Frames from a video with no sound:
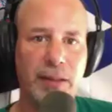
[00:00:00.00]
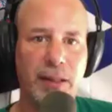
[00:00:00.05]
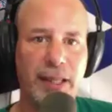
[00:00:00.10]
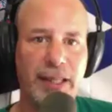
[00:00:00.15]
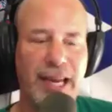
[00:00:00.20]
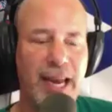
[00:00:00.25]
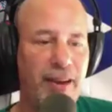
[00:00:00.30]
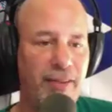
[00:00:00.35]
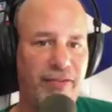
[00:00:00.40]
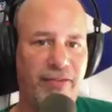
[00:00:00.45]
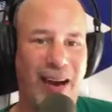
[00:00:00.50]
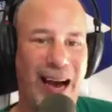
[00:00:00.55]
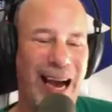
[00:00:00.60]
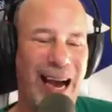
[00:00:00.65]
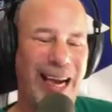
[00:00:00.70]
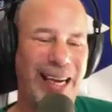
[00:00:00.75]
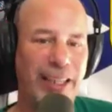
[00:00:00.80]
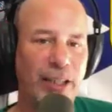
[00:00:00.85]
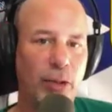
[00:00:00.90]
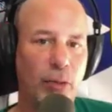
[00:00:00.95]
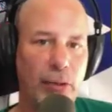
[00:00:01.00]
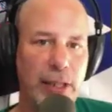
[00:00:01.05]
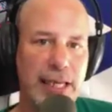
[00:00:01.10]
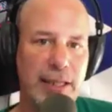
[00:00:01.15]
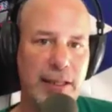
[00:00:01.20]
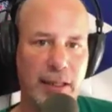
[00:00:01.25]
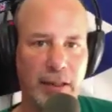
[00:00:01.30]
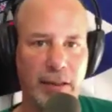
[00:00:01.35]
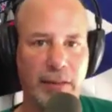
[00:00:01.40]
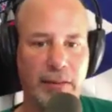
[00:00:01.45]
I can't find a
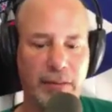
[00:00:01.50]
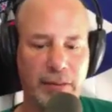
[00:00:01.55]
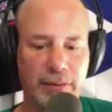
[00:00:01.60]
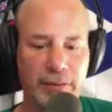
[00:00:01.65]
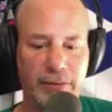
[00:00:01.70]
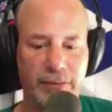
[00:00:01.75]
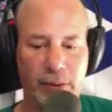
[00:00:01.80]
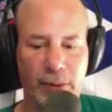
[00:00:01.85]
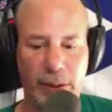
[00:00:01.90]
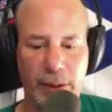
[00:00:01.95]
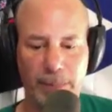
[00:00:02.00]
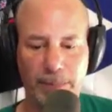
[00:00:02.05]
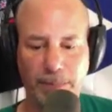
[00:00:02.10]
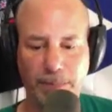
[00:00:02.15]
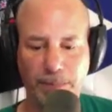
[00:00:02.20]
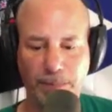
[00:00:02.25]
reason for it.